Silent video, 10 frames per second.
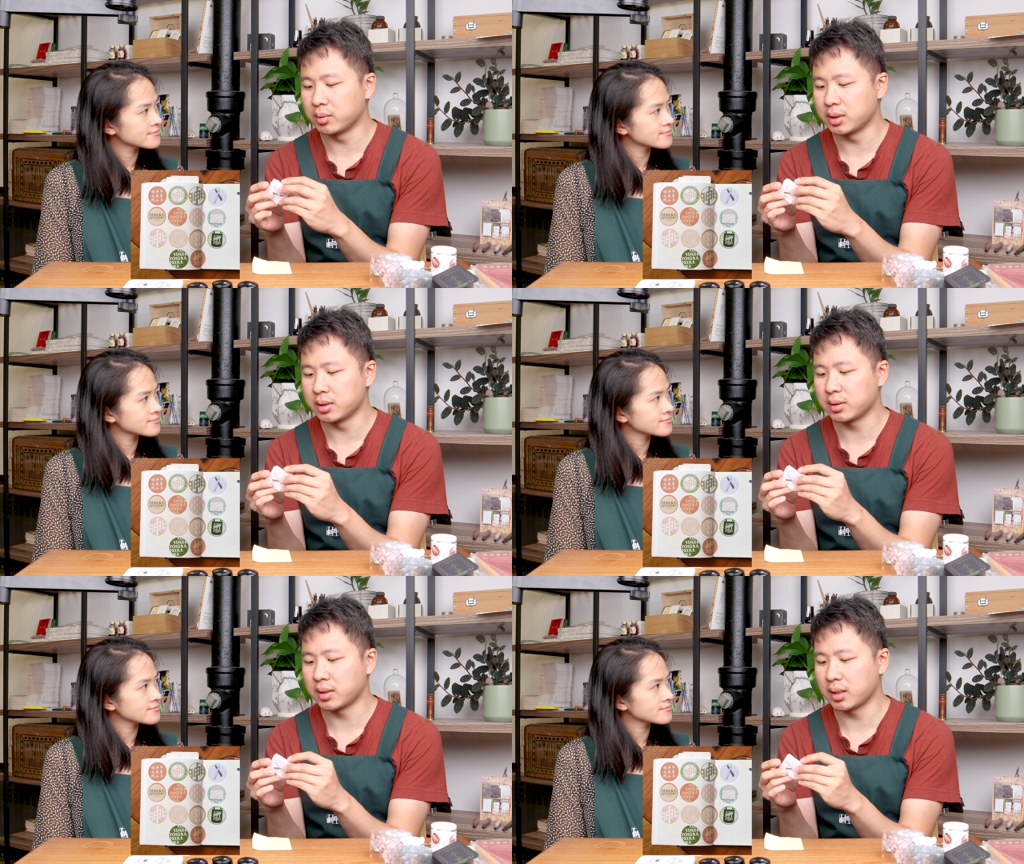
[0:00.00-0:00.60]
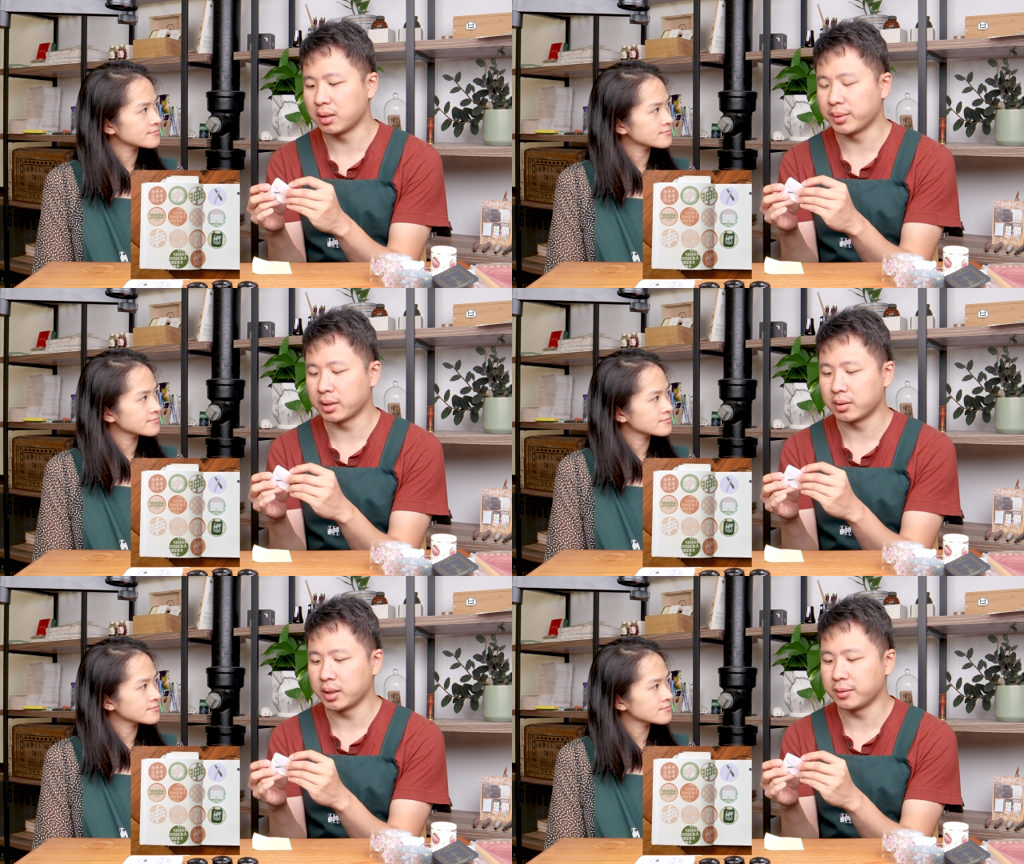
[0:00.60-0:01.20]
Speaker 1: were just thinking
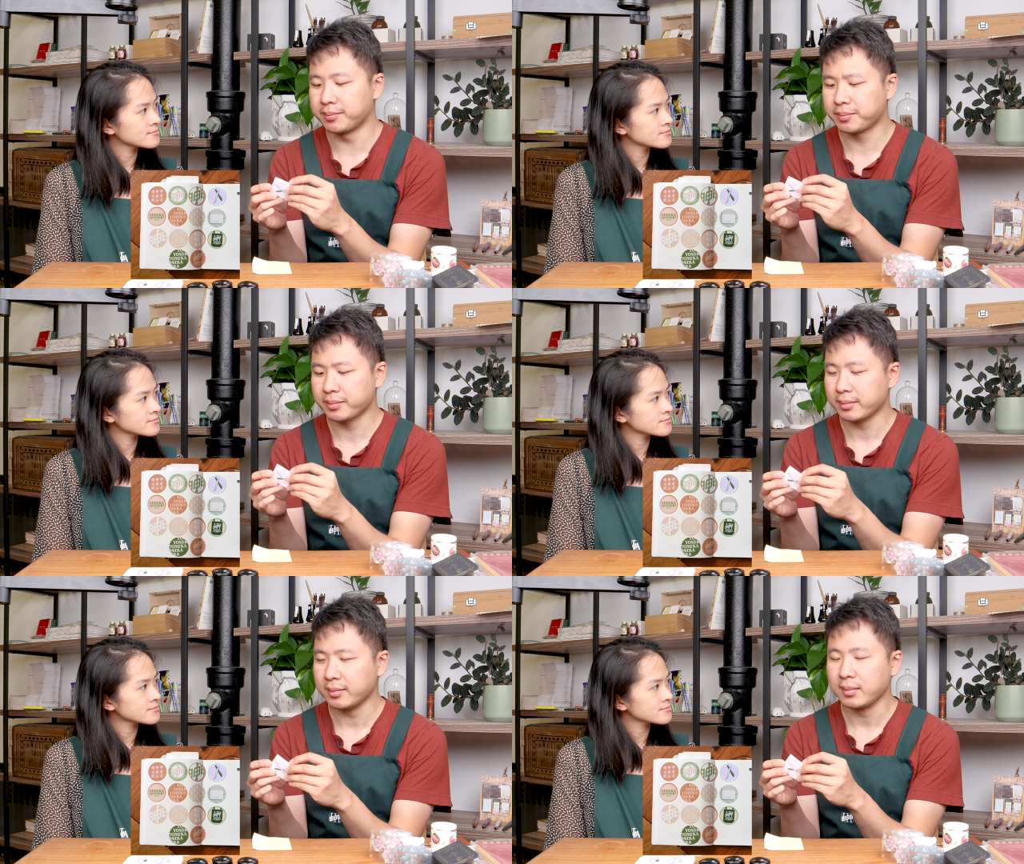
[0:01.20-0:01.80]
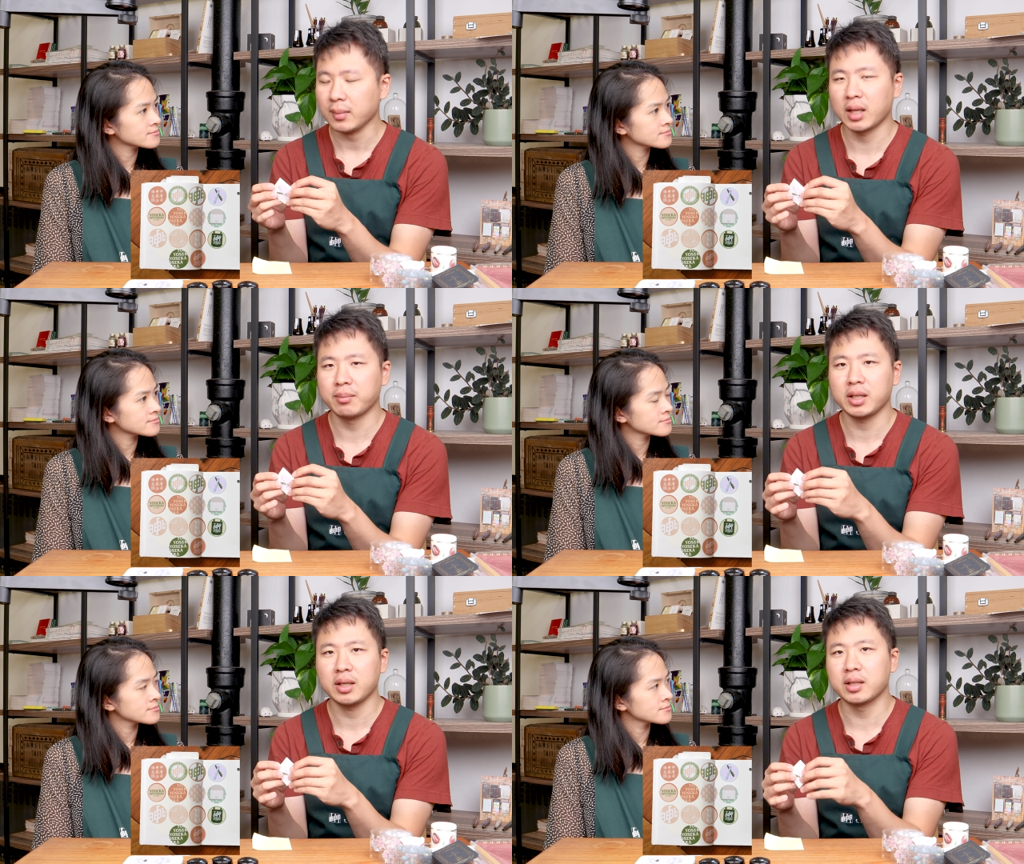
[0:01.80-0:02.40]
about um,
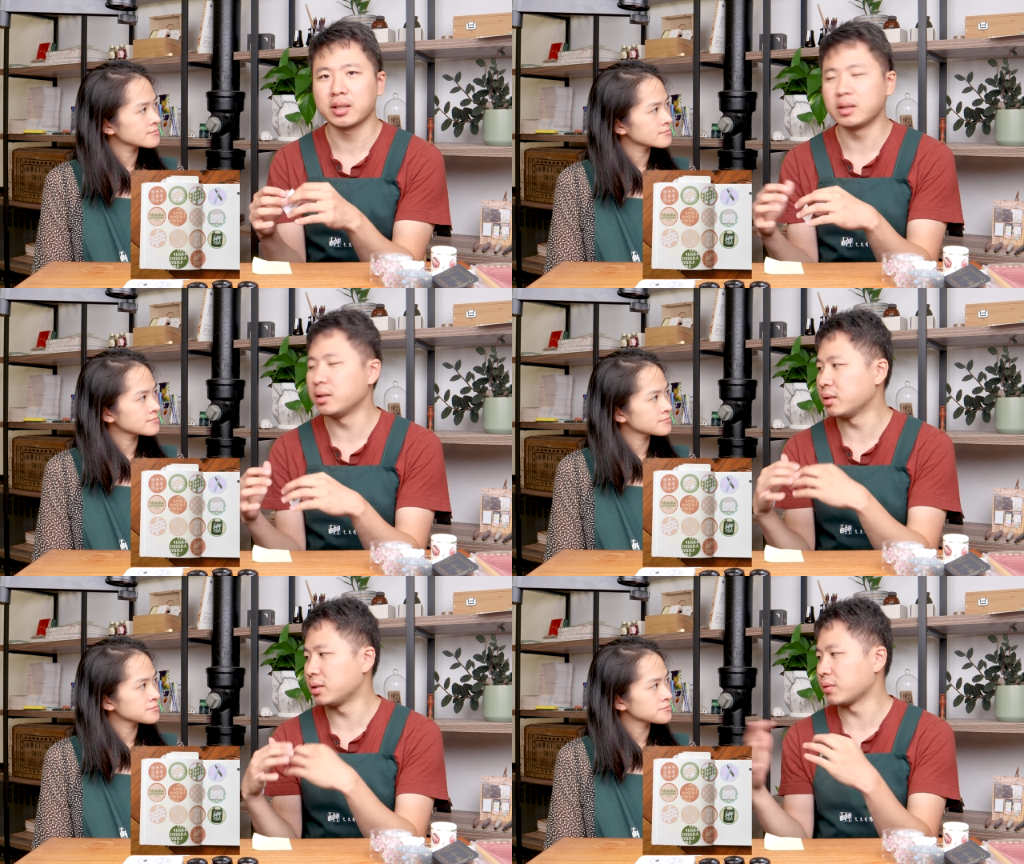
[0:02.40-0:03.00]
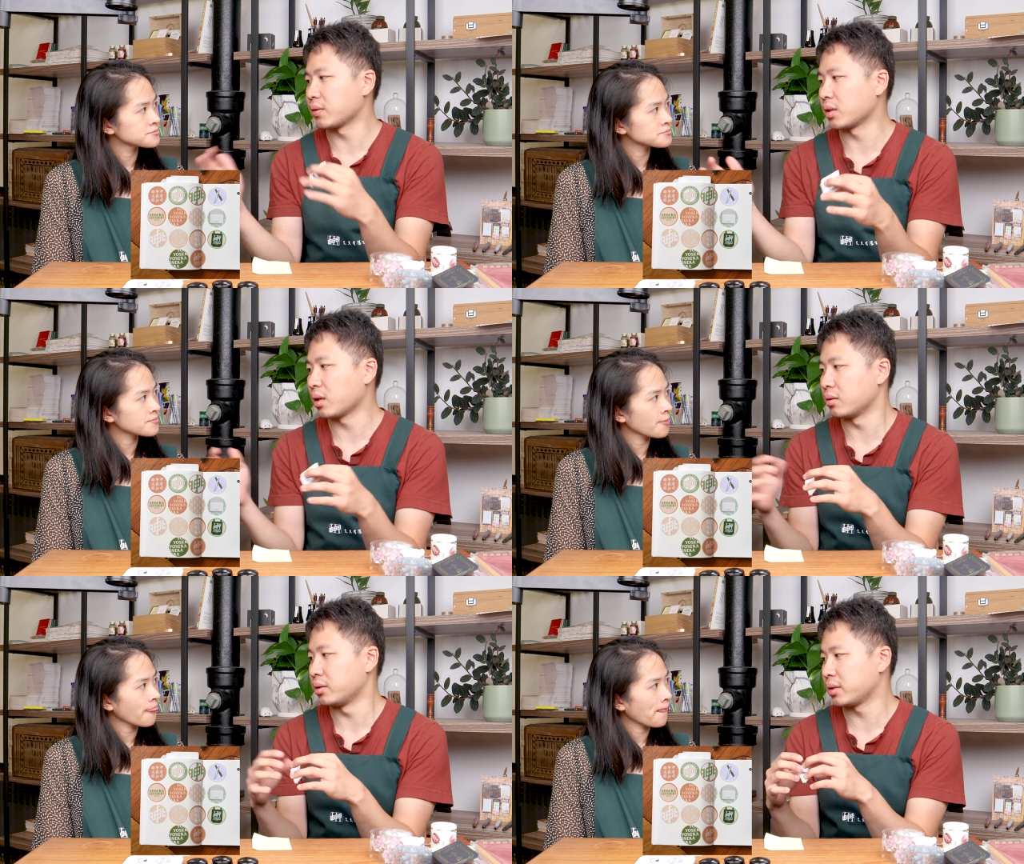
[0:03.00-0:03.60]
making it in a different
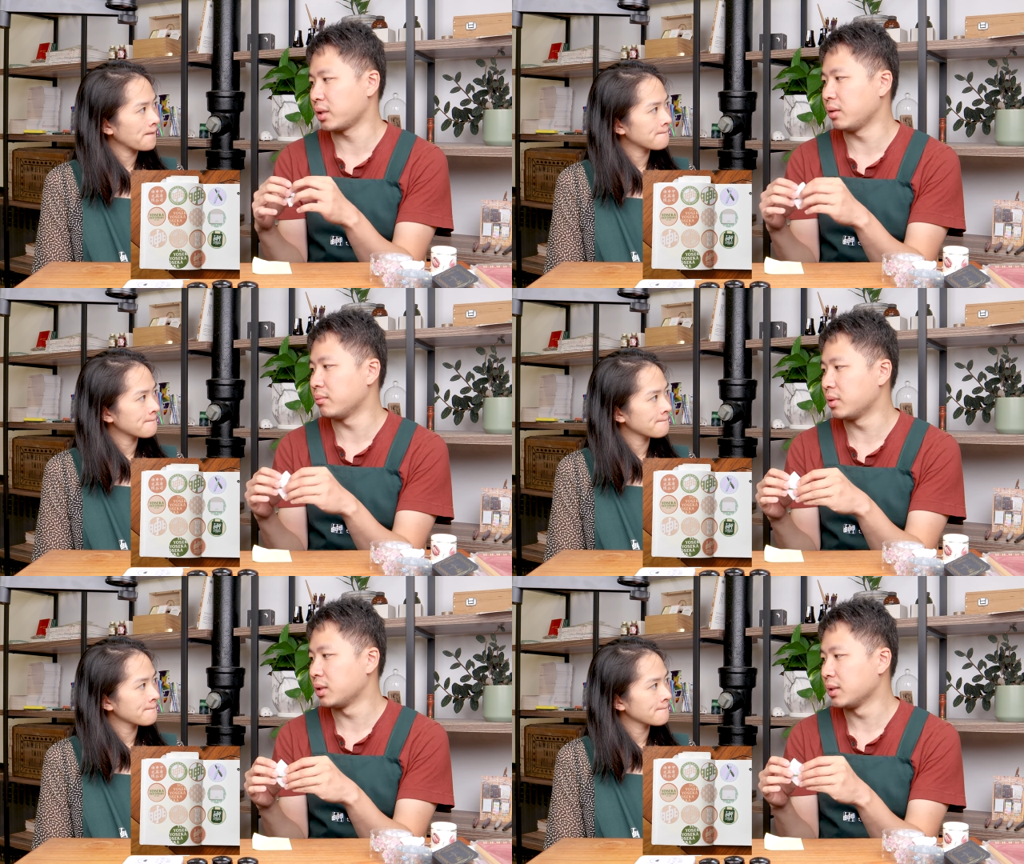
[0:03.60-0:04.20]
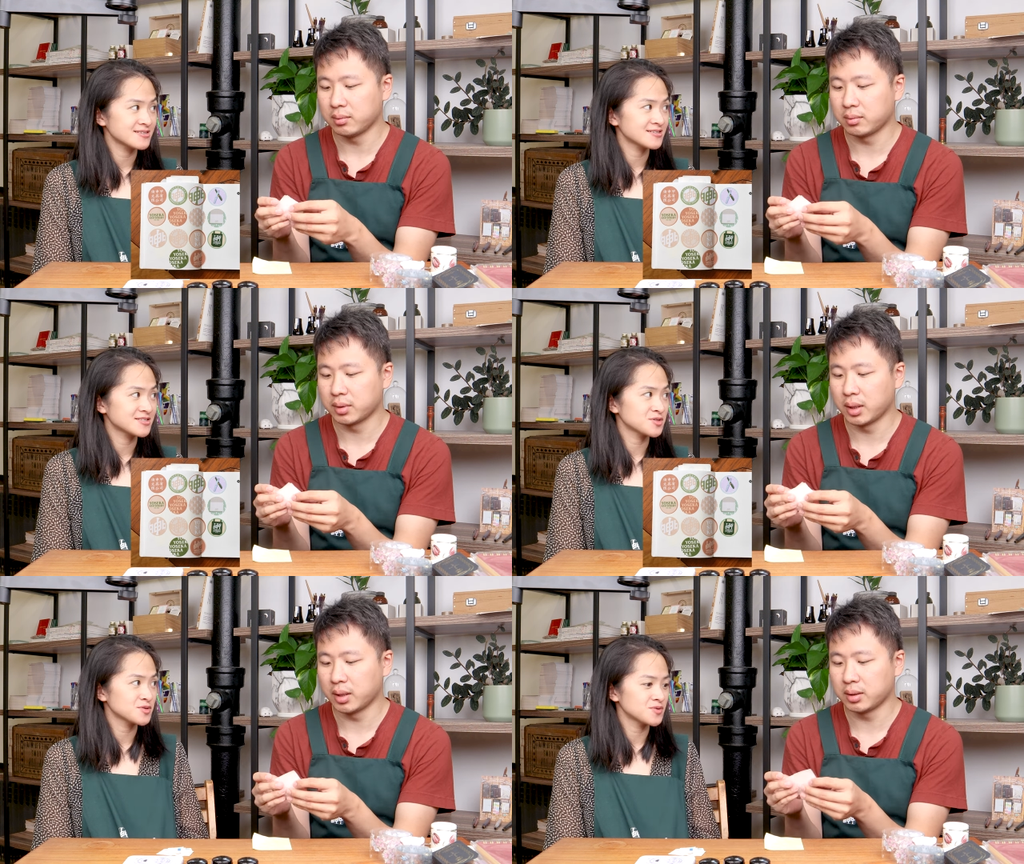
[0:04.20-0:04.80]
color scheme. It's
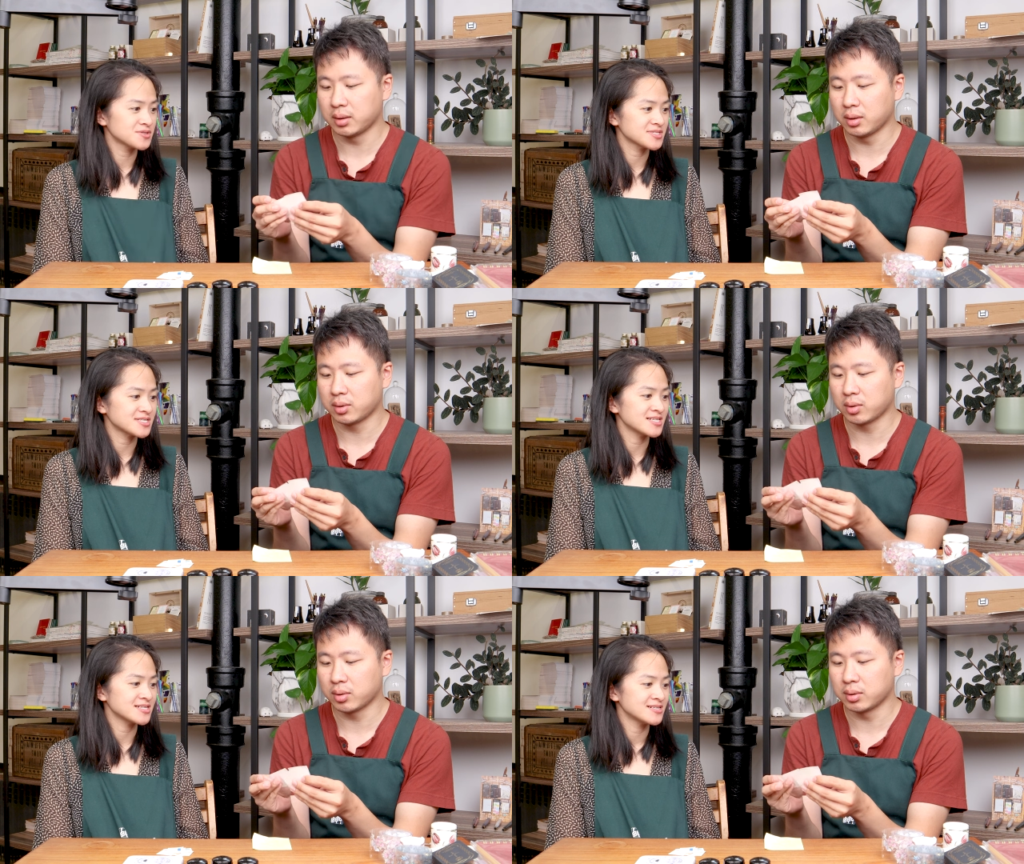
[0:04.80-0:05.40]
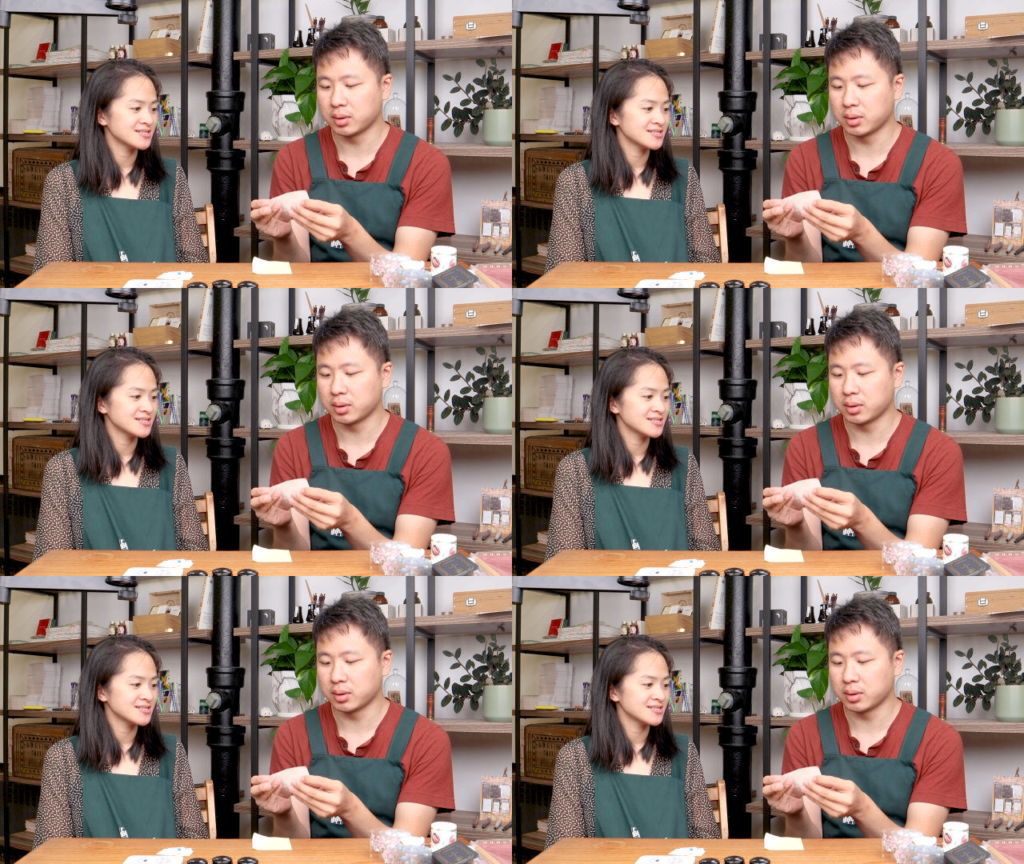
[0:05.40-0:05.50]
yeah, so cool to it's see. so cool